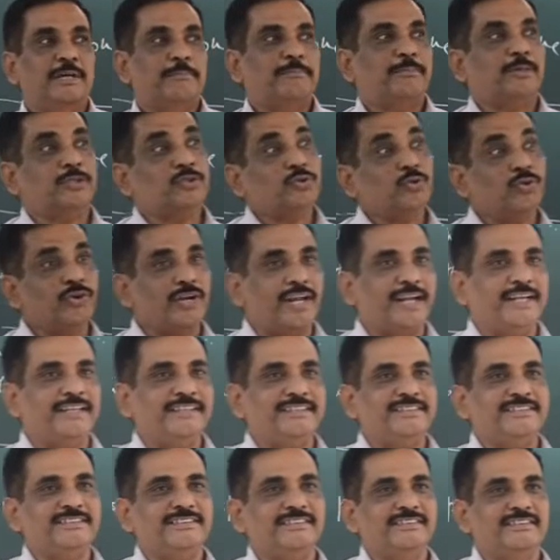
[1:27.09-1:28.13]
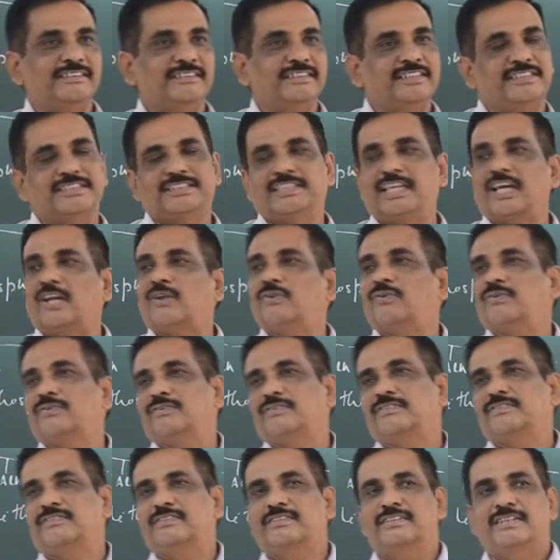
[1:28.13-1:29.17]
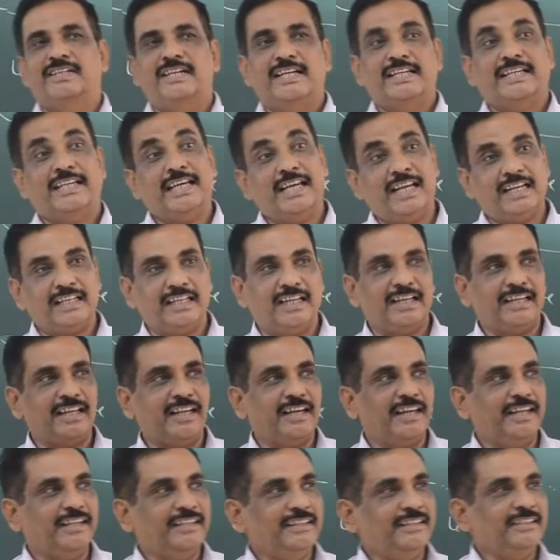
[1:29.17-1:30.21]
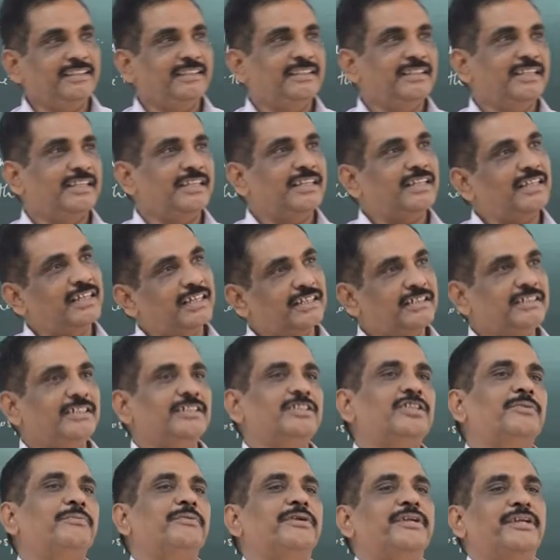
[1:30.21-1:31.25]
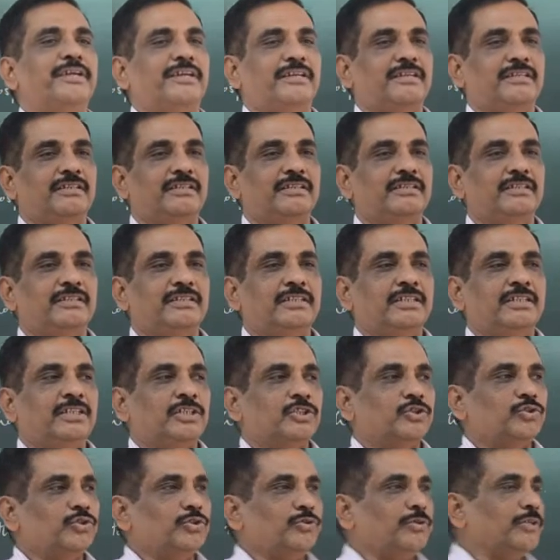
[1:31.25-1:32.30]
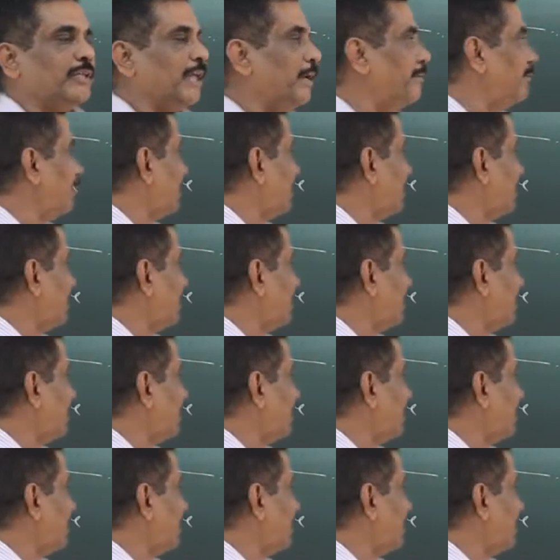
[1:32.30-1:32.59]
But tholites, shallow. Calc alkaline, intermediate. So you can have an